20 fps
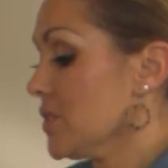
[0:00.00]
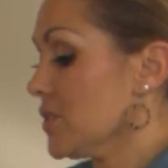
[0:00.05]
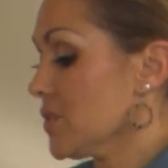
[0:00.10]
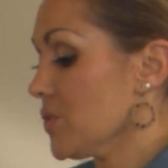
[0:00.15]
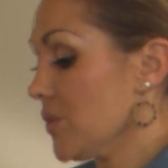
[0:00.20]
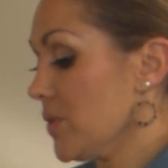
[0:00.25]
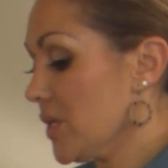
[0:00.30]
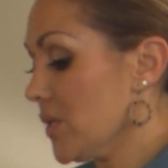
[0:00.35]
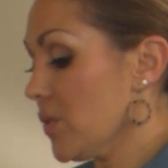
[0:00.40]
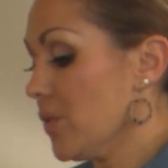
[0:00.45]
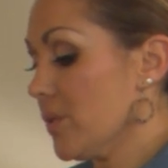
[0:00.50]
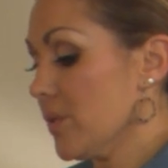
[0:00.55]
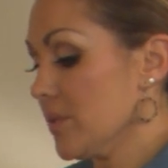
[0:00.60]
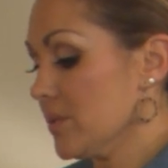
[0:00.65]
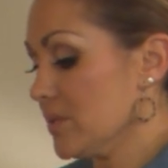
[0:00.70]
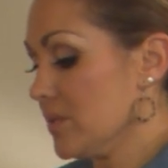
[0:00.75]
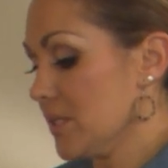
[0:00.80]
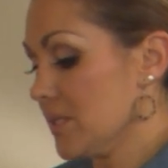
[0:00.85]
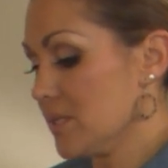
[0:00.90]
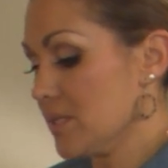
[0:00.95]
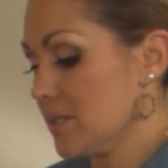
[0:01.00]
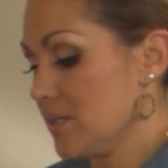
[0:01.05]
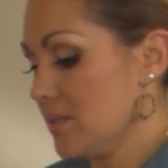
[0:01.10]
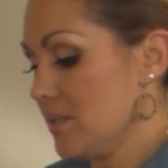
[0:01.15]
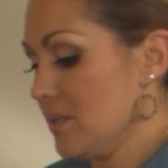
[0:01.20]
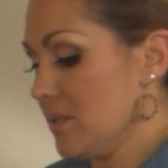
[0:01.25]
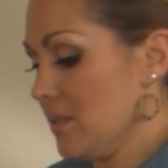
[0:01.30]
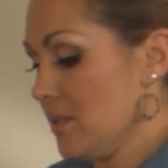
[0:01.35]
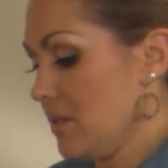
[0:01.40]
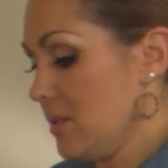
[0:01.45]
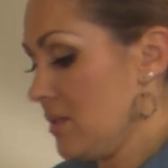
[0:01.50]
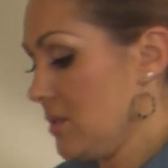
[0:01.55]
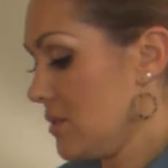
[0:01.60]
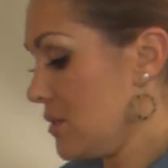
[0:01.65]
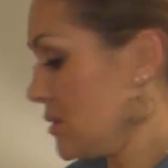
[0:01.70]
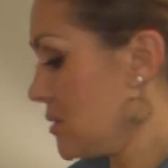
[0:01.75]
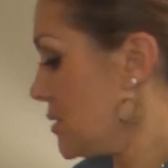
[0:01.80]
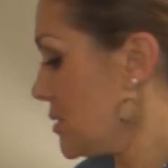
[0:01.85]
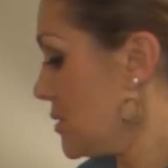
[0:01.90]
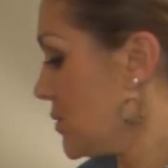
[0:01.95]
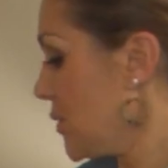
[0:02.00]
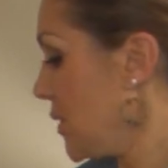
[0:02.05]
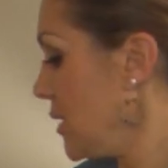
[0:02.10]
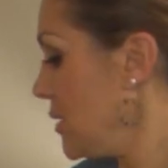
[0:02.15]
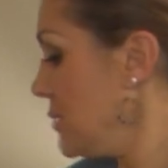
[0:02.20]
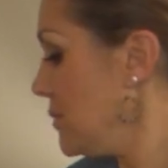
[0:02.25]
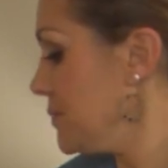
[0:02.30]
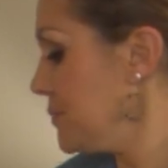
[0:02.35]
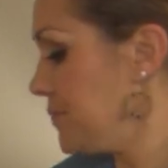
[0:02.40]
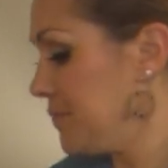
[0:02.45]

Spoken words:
sweet corn, that's just as well.